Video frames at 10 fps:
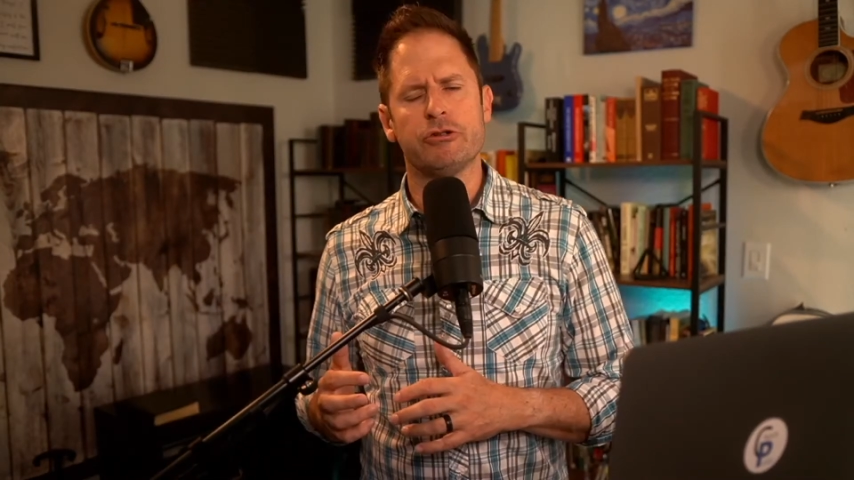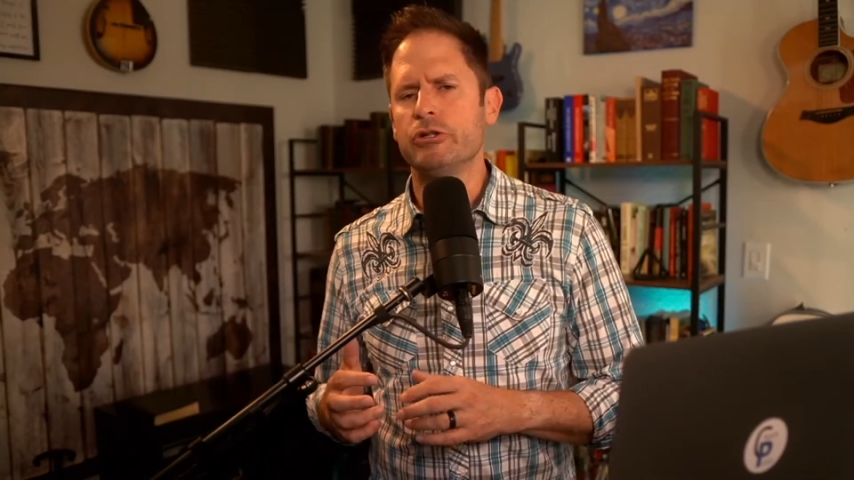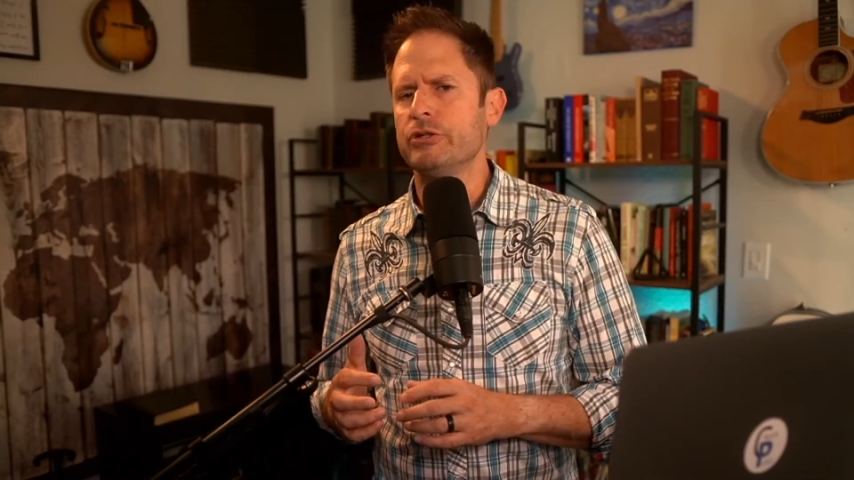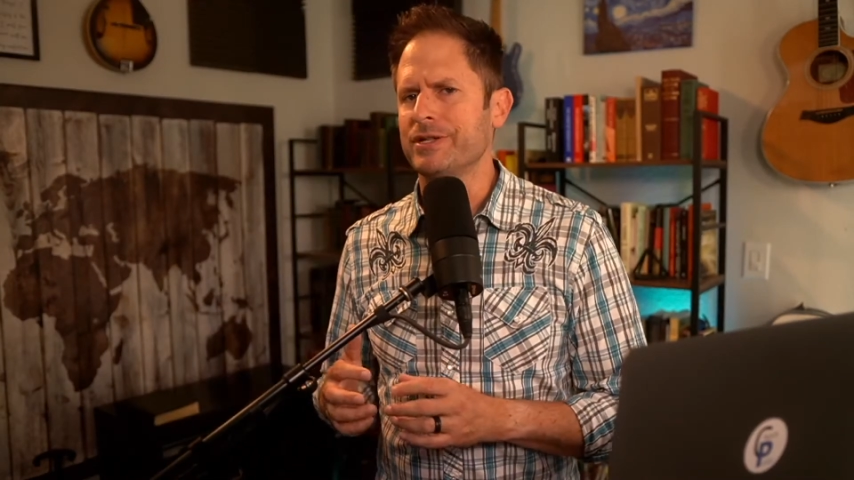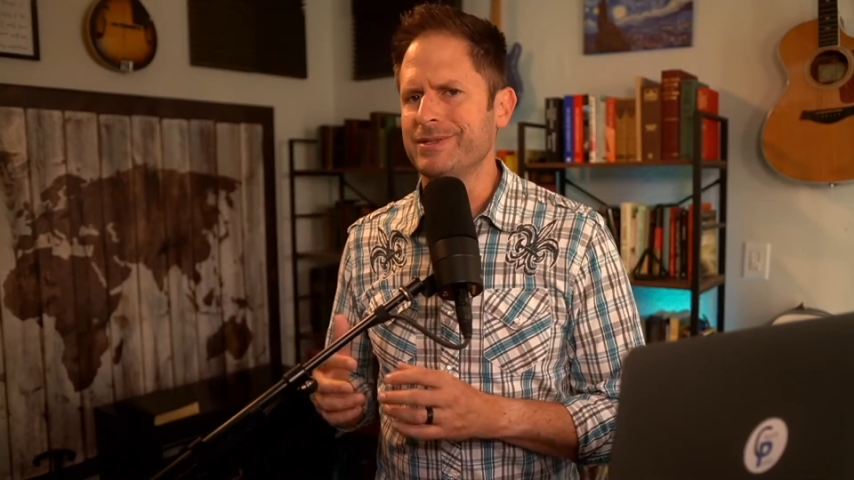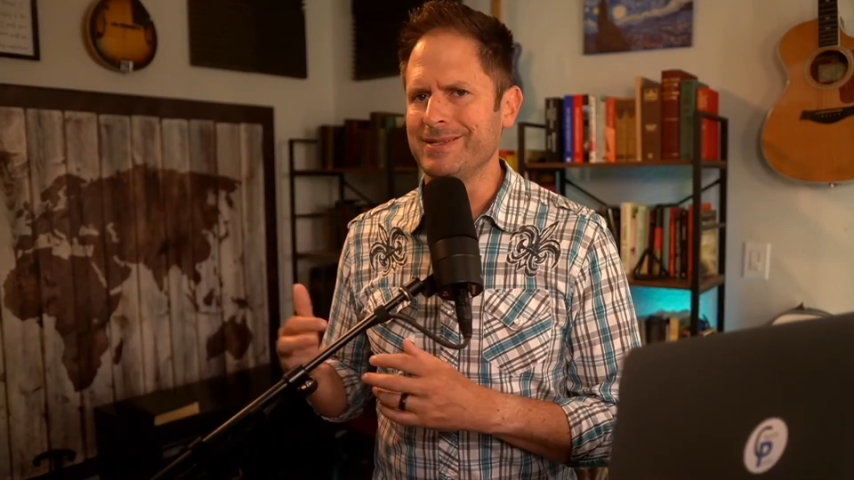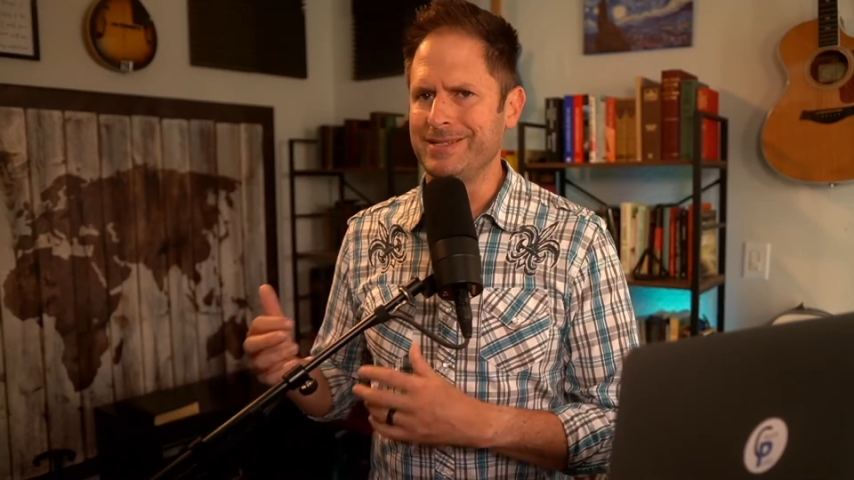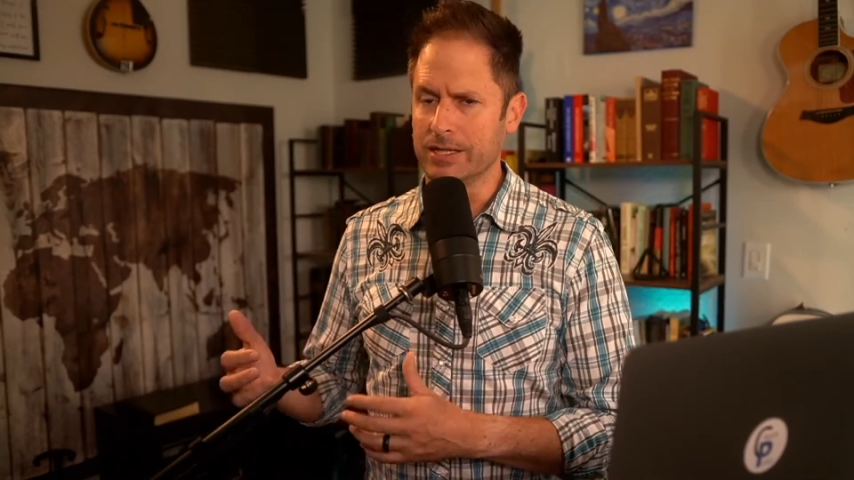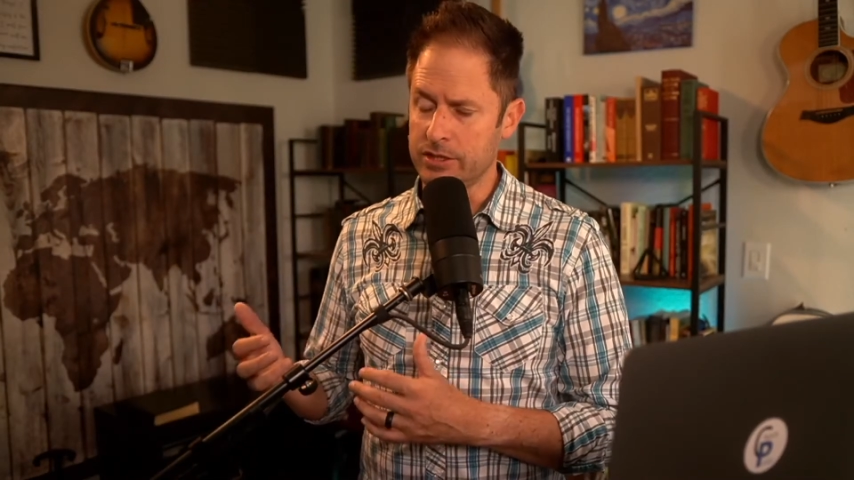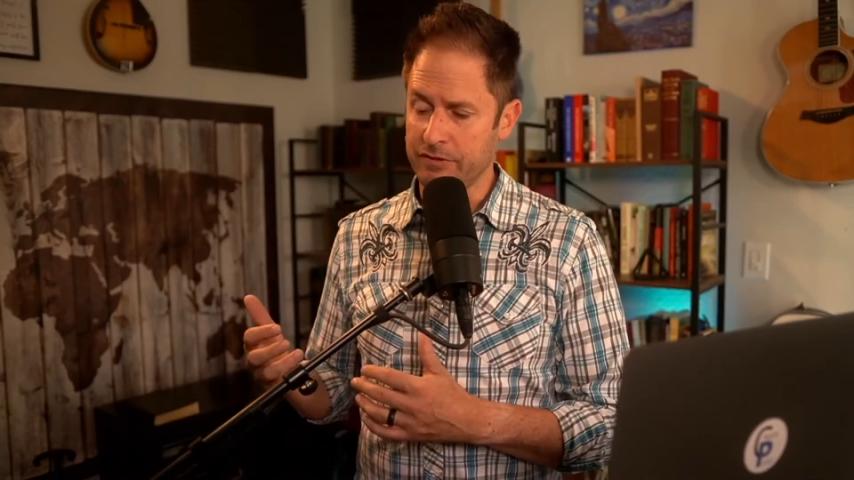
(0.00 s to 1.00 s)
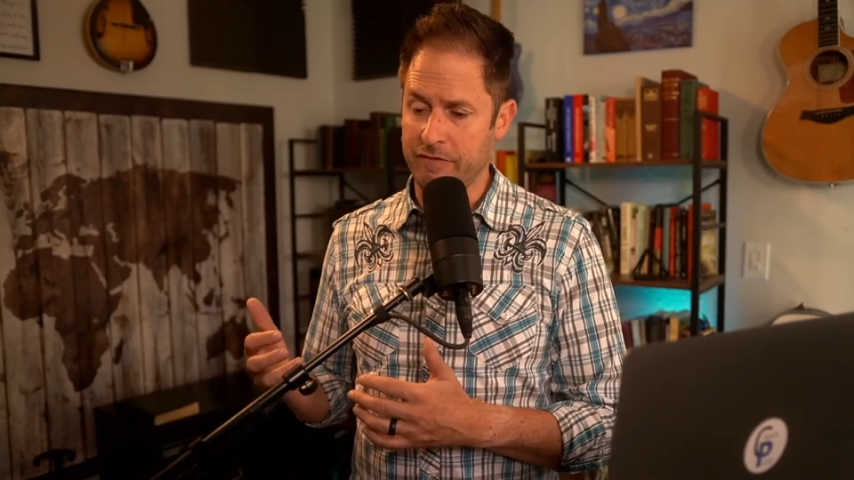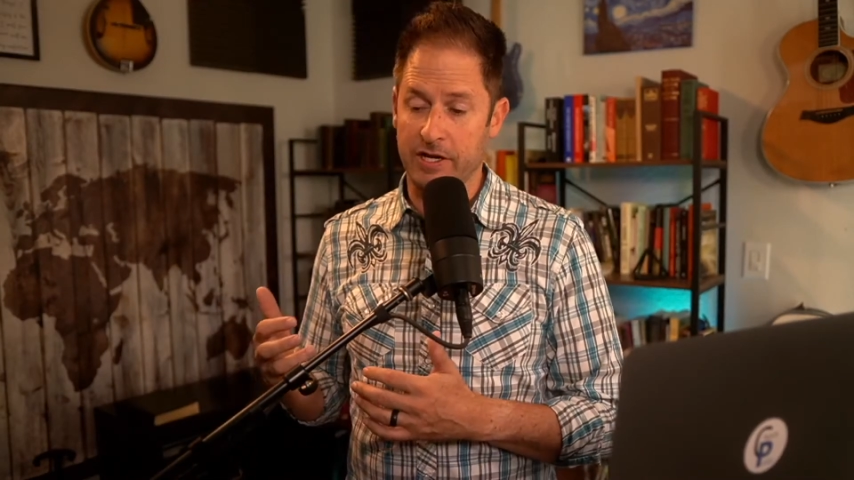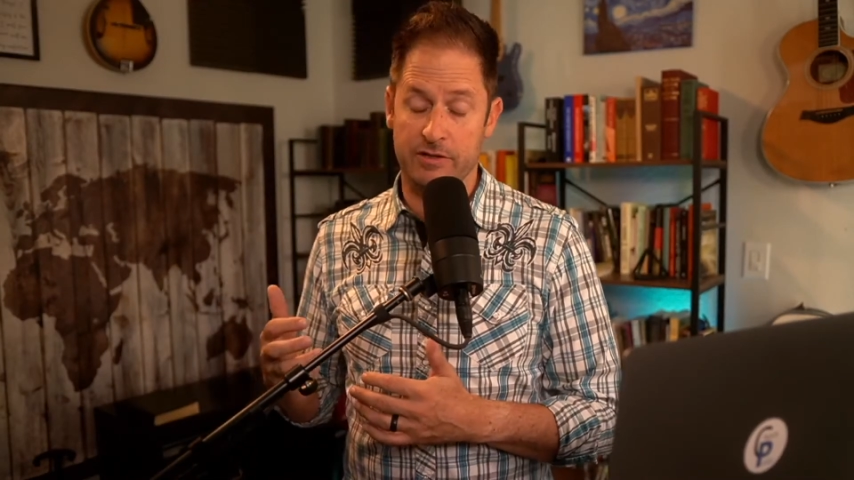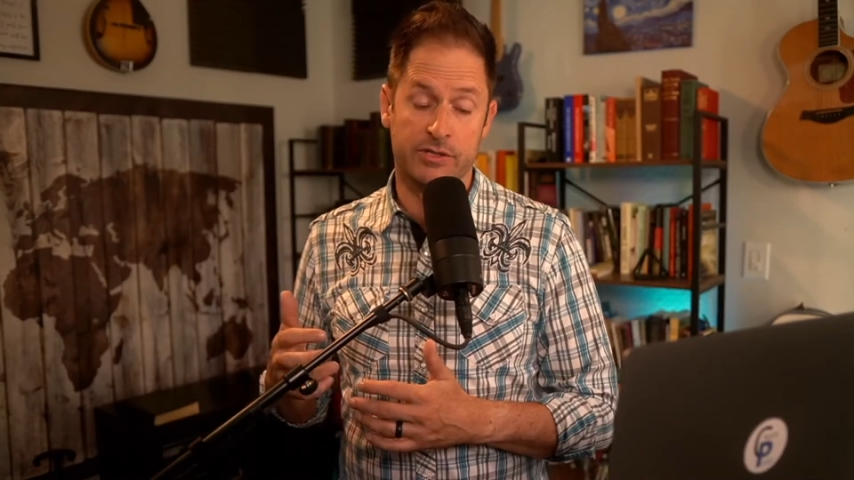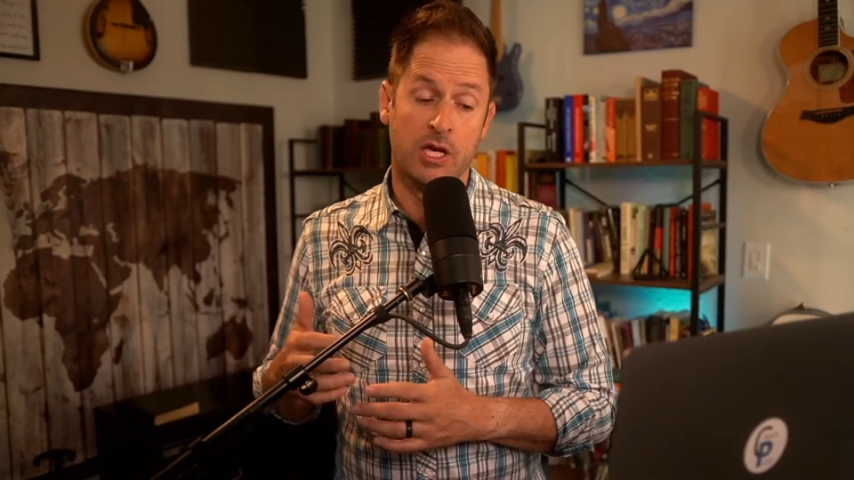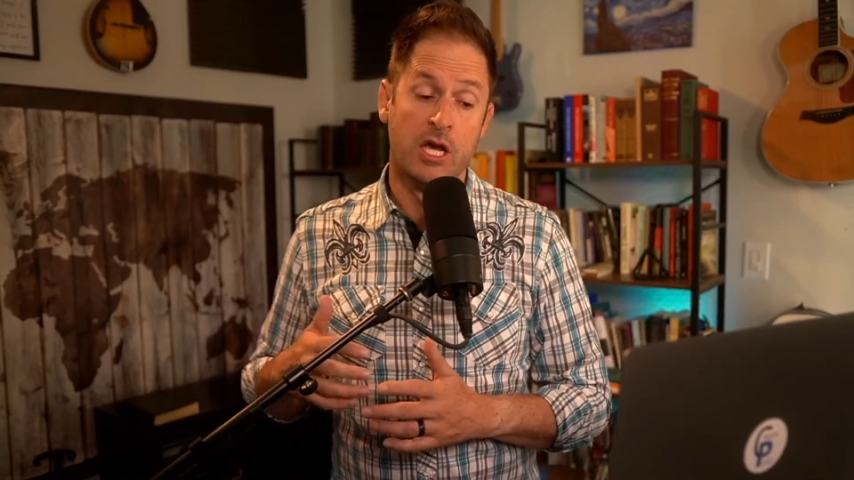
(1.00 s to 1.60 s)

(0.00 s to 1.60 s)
used as identifiers.